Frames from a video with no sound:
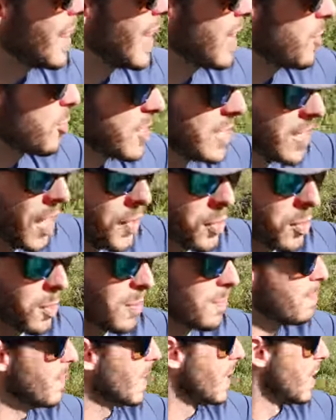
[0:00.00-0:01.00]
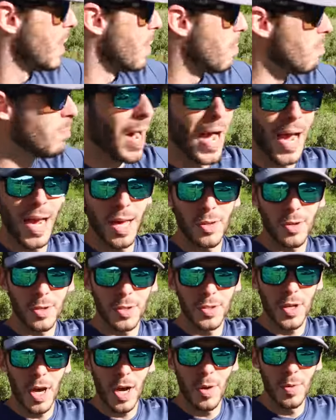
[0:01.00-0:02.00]
I think there's another mile
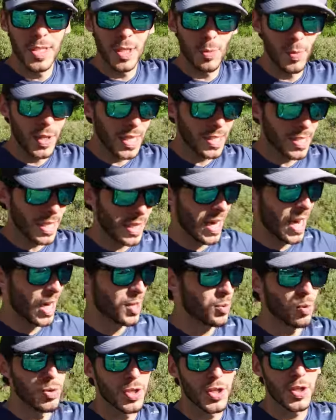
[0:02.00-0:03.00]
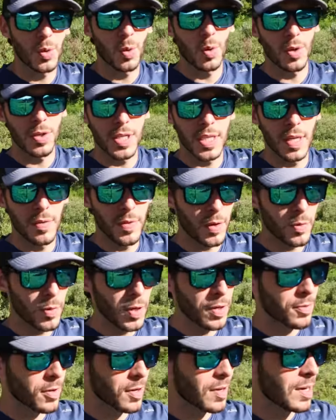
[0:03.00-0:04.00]
or so until we get to the actual source of the
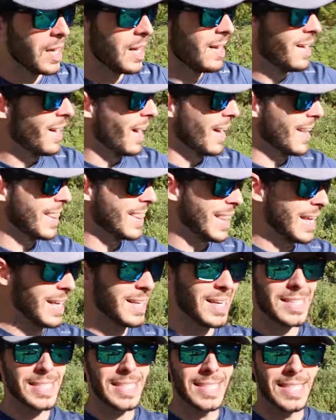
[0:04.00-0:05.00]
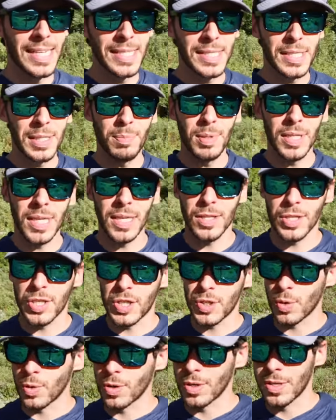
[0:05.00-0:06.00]
river. I think ostensibly the
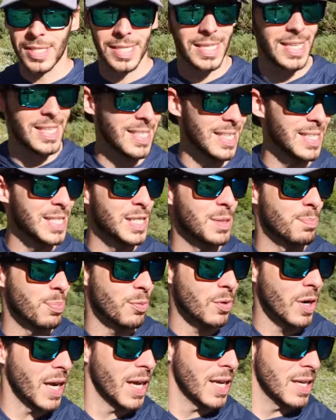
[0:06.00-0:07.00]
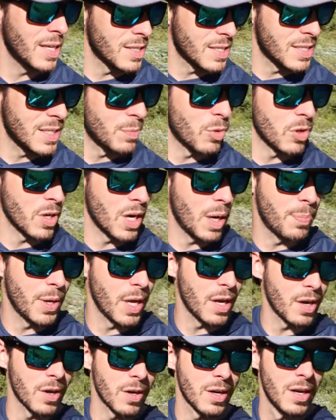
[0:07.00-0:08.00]
source is a spring somewhere up
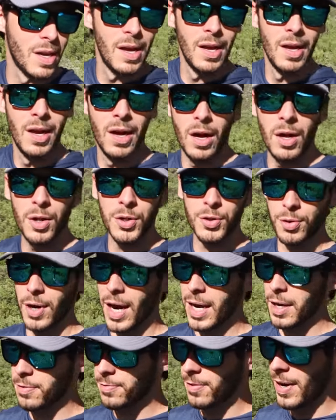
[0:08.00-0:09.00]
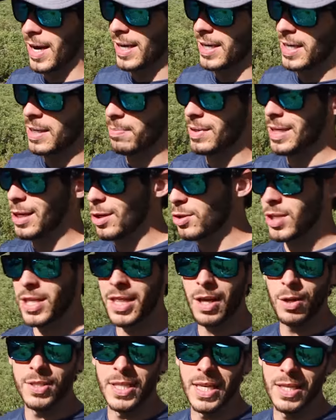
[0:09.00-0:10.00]
here. I'll try to find it, but
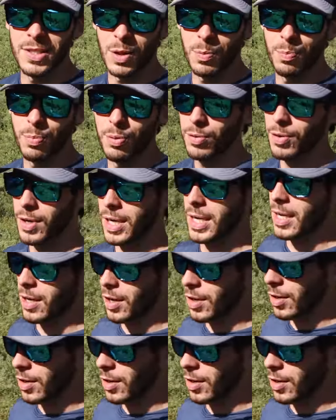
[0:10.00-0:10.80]
usually those things are pretty